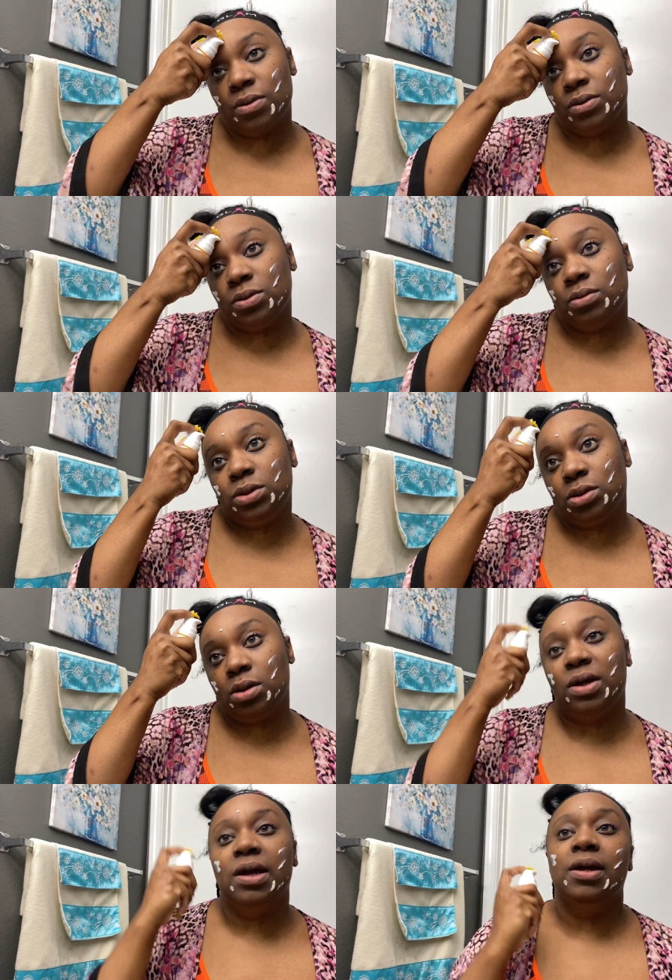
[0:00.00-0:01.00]
So we're just
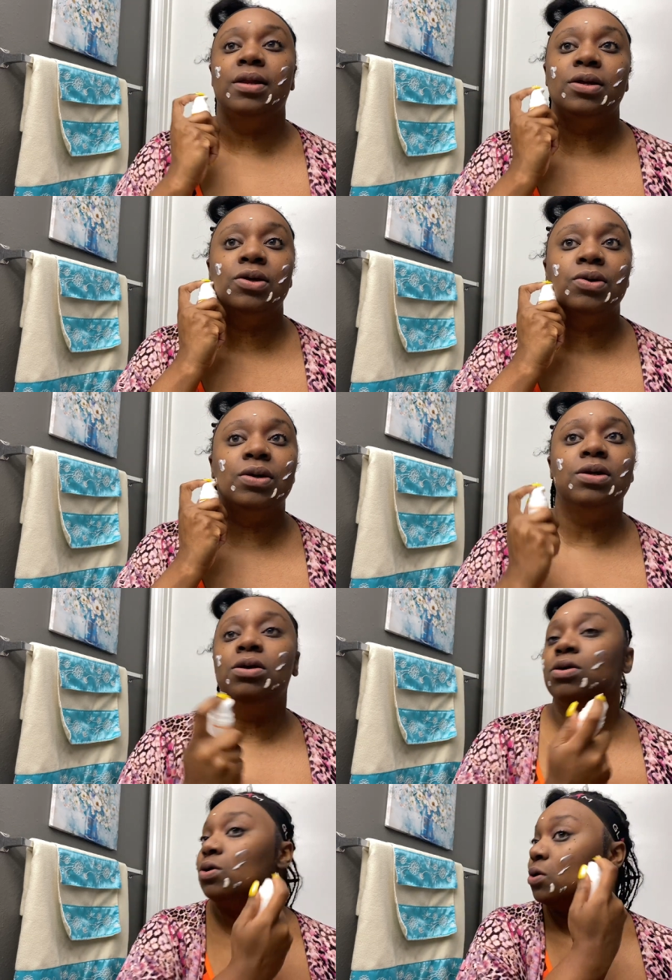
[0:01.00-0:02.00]
gonna add it here and
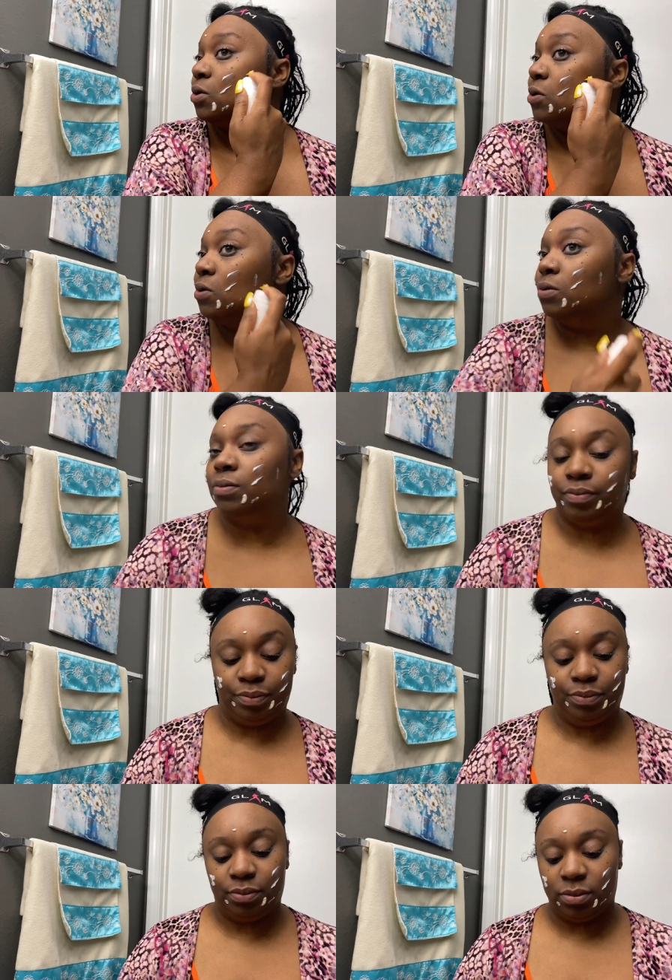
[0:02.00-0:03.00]
there.
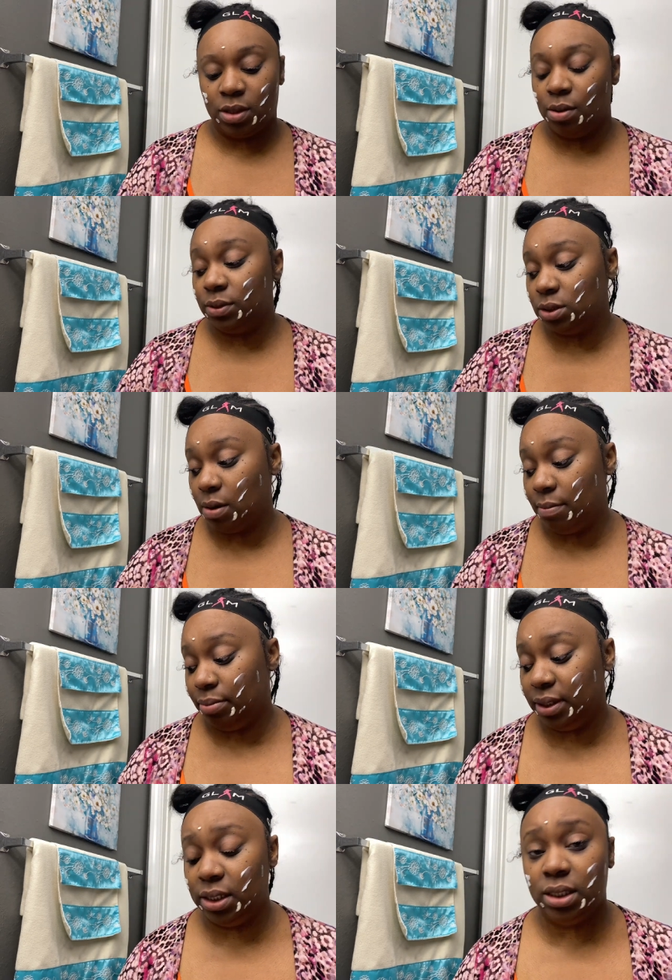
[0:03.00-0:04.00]
We're just gonna
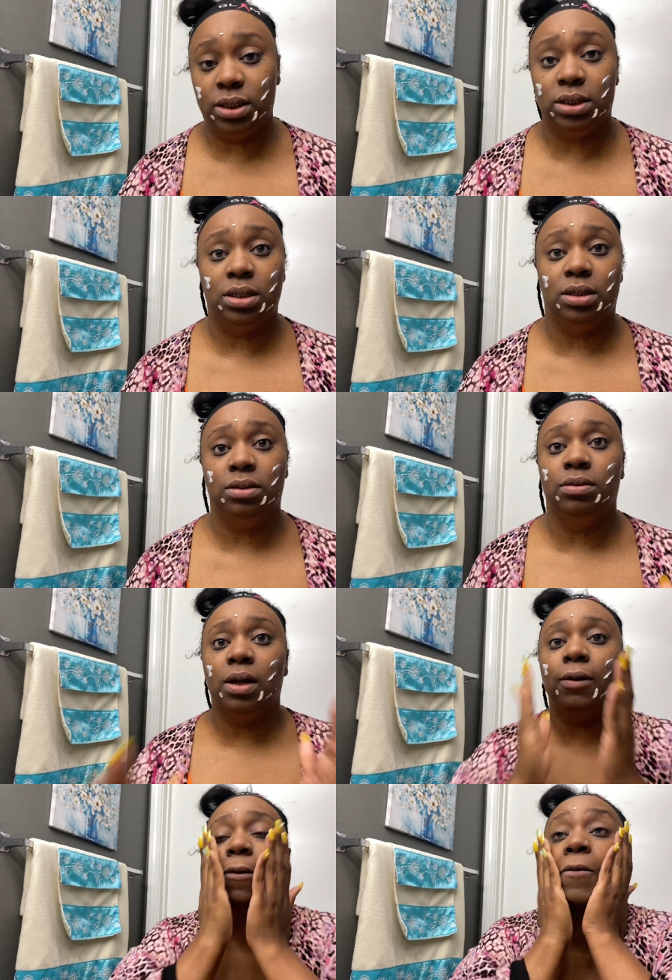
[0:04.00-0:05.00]
blend these together,
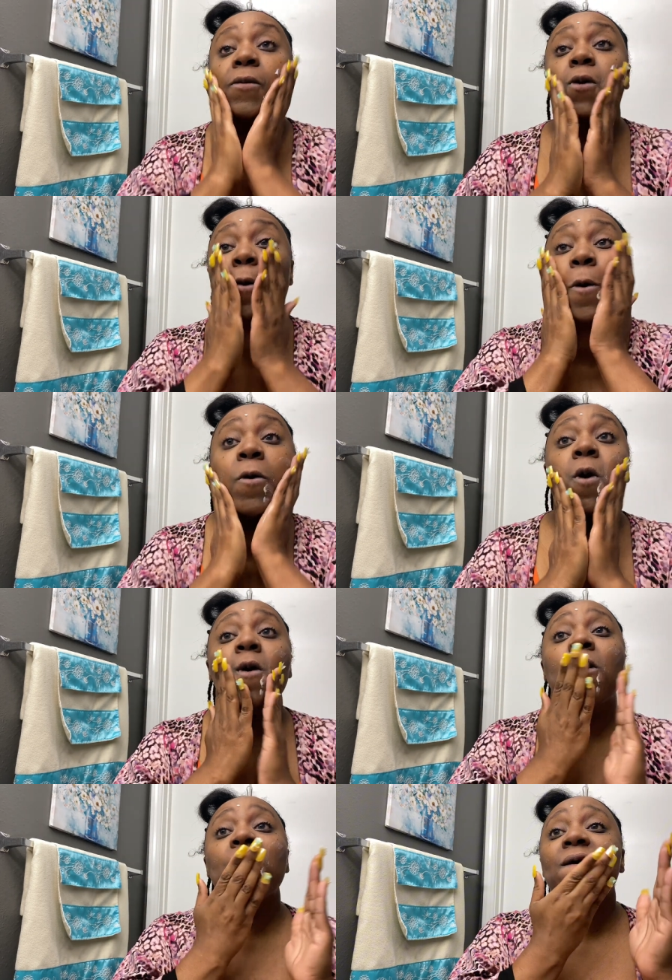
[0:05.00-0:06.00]
okay?
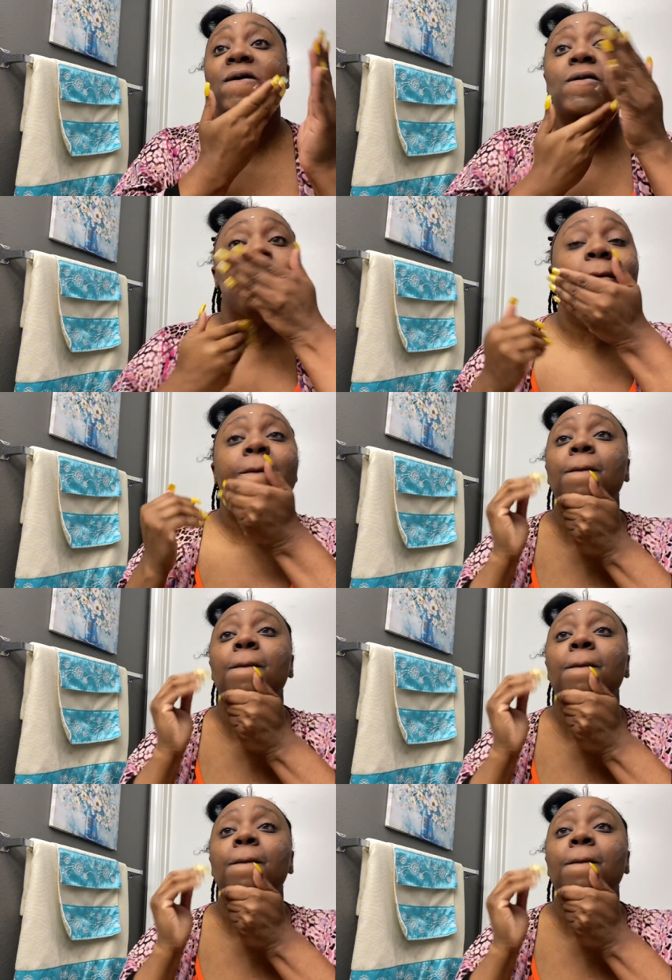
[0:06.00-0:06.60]
Uh,